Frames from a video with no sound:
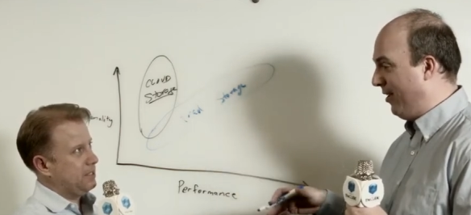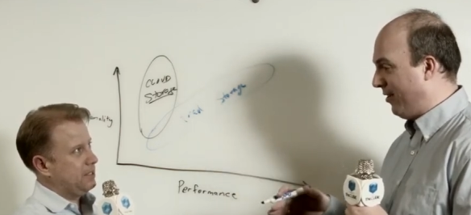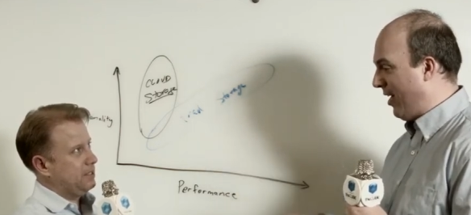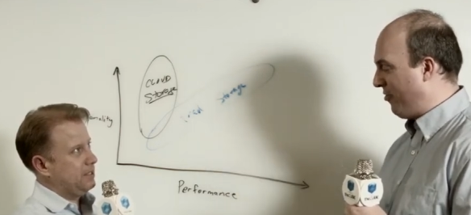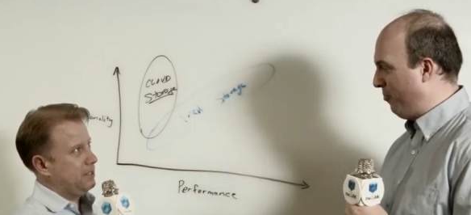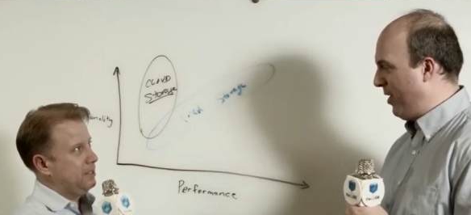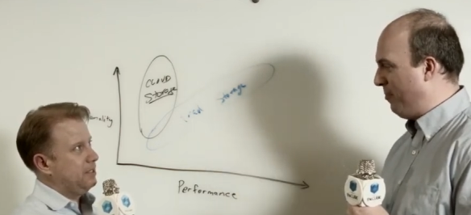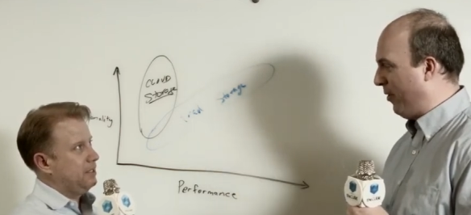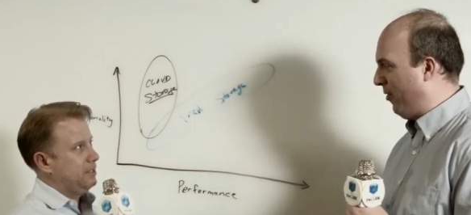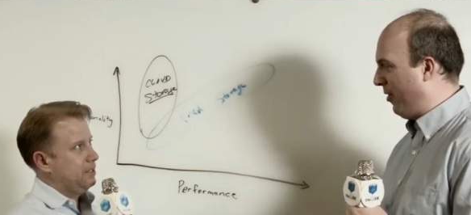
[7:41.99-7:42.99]
Speaker 1: lots of
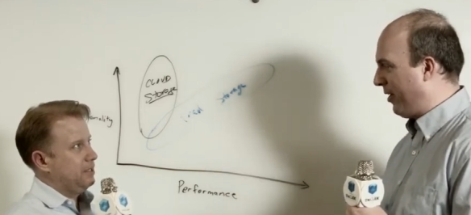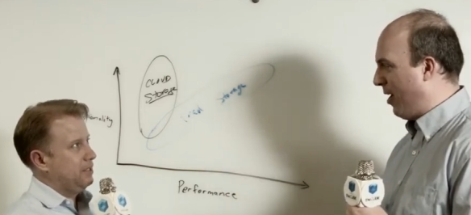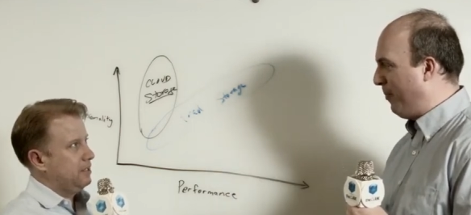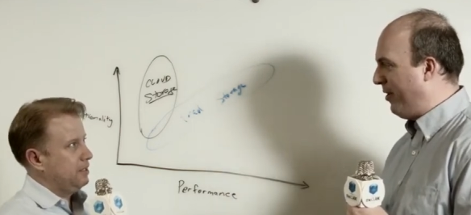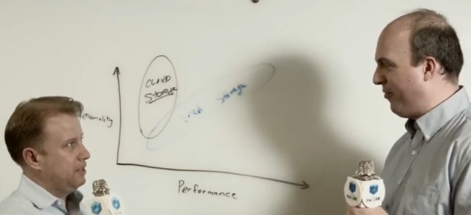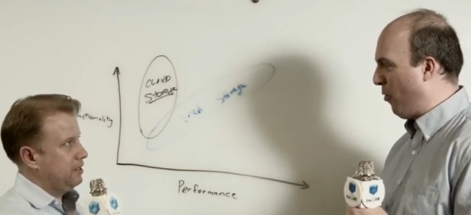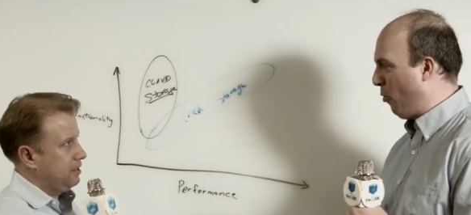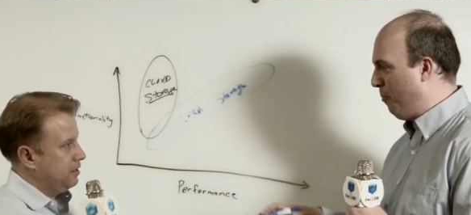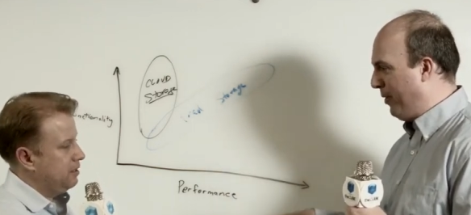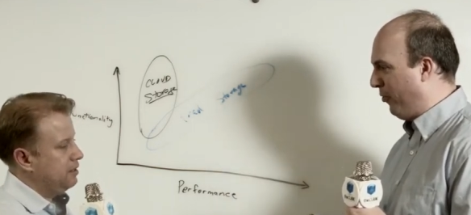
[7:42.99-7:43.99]
people, uh, companies that
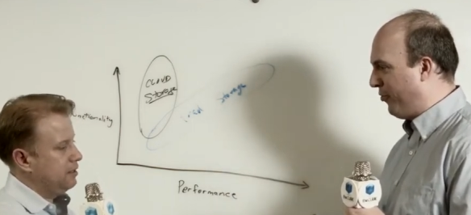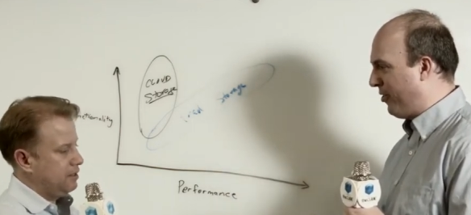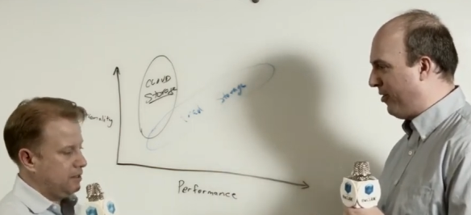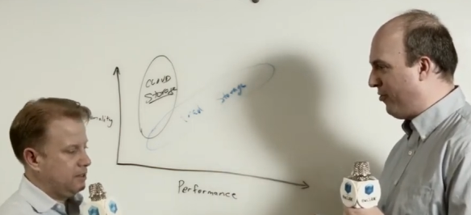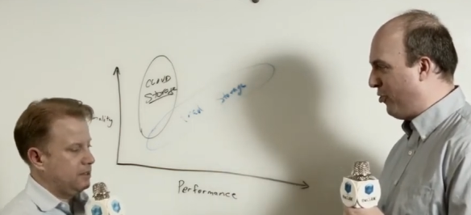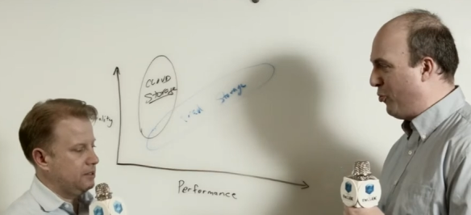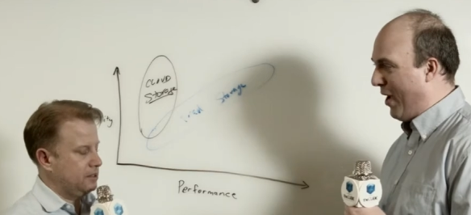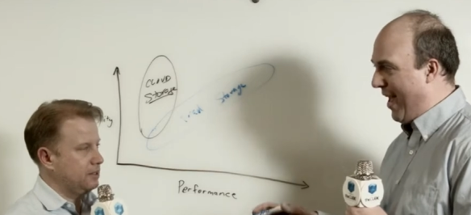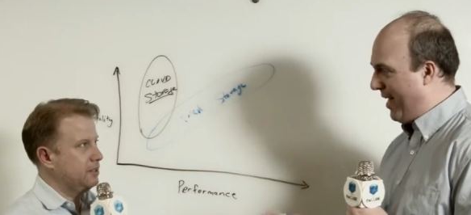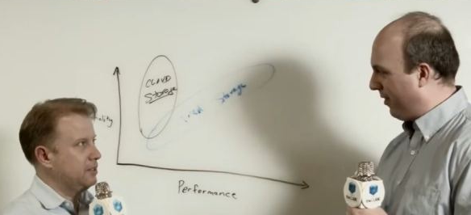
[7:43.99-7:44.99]
were built to do
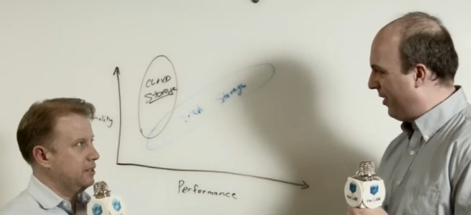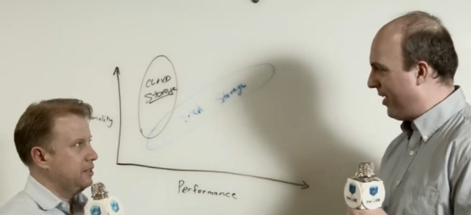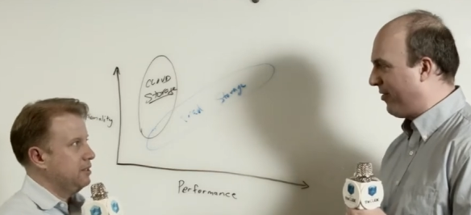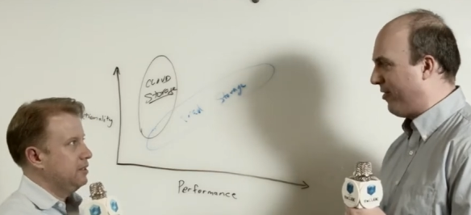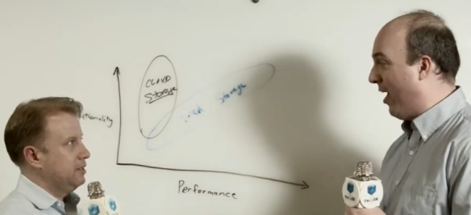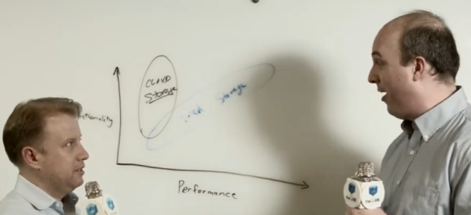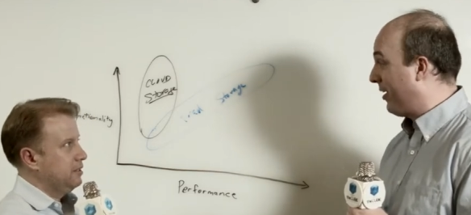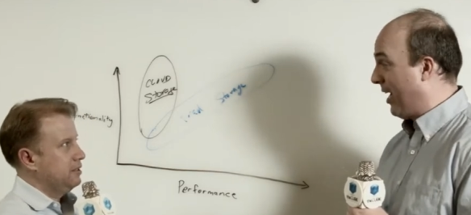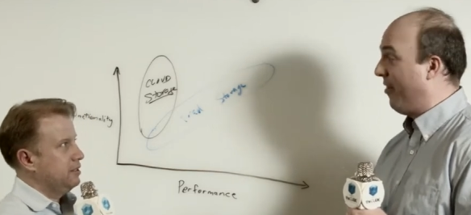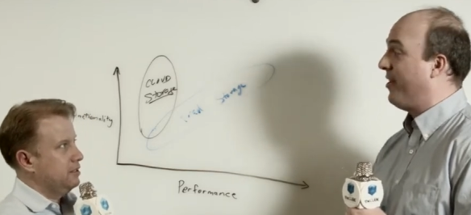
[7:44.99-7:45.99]
analytics
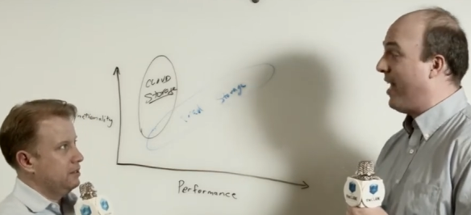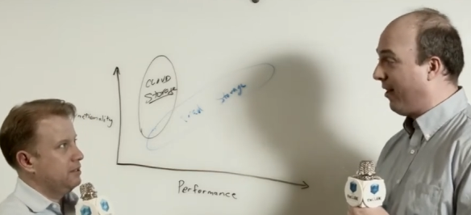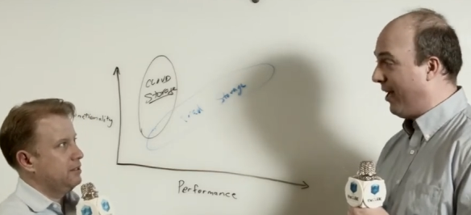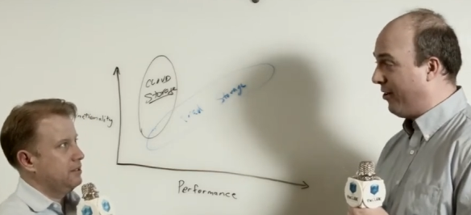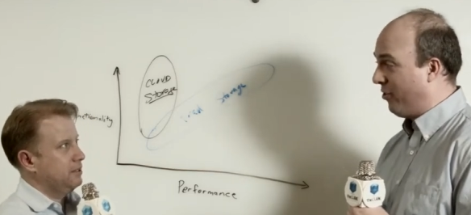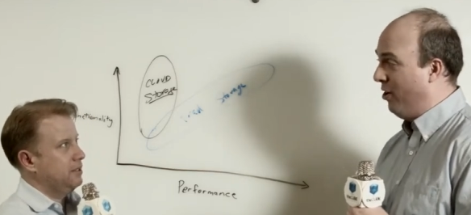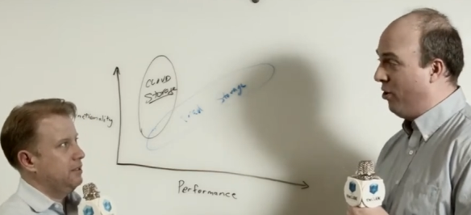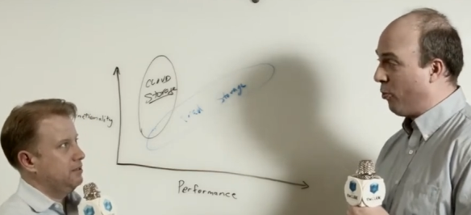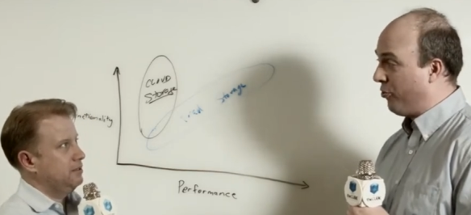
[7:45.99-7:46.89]
on kind of the data lakes, yep.